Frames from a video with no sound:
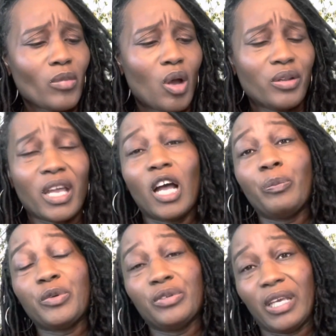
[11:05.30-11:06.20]
or the
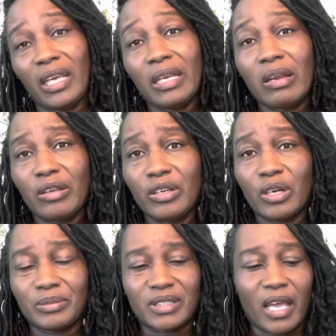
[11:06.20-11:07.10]
help you need. You know
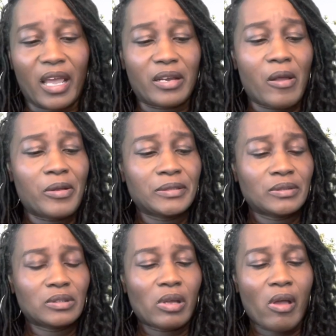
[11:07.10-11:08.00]
what I'm saying?
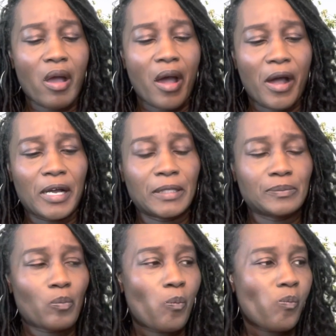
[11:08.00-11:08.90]

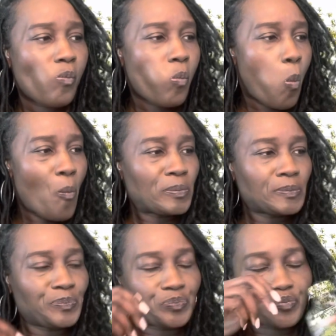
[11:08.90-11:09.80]
Um,
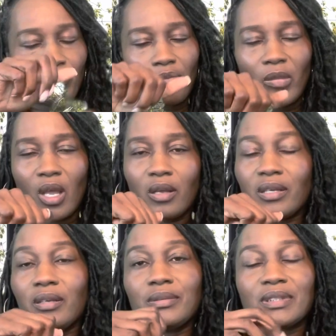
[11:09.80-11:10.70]

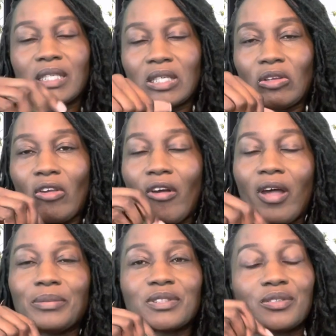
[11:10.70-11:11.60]
second, y'all.
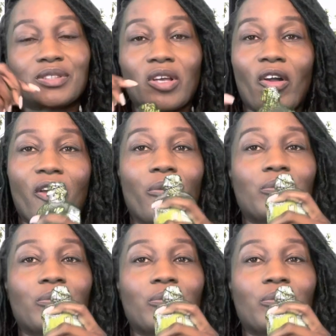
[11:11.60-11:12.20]
I'm so sorry.